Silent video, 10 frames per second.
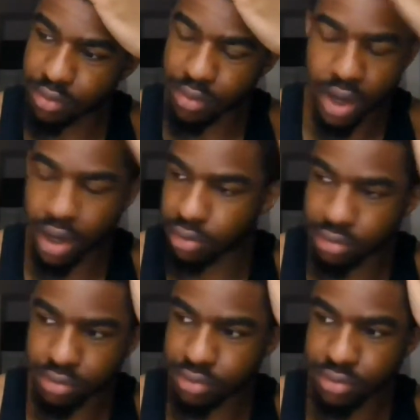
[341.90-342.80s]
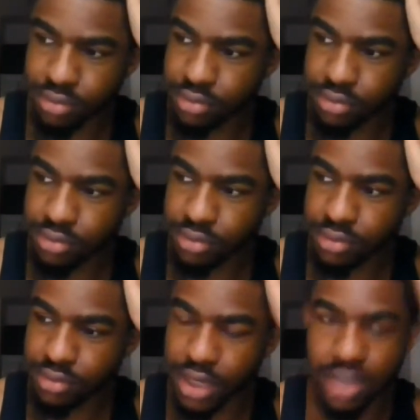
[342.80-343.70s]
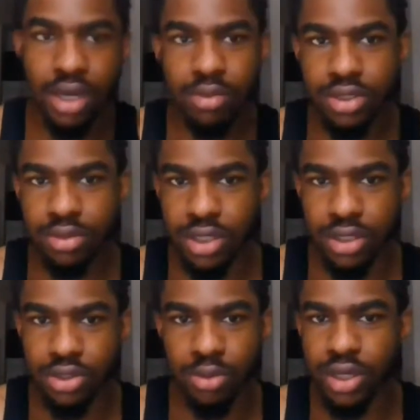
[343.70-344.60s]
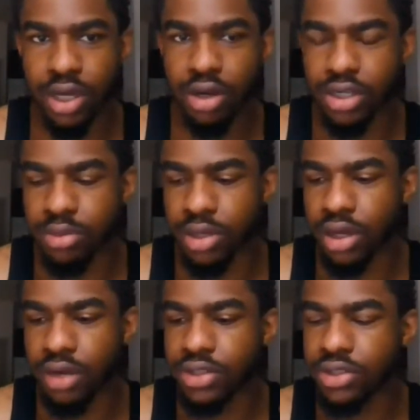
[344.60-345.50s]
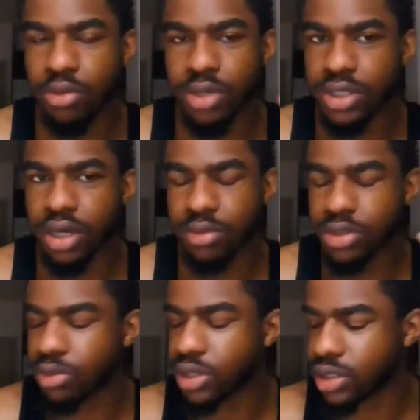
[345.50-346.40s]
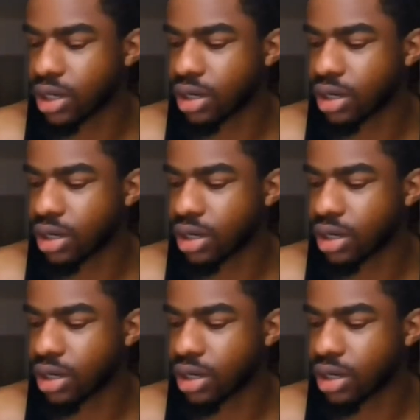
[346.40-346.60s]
man, that's happened to me in so many areas of my life, so many times. And if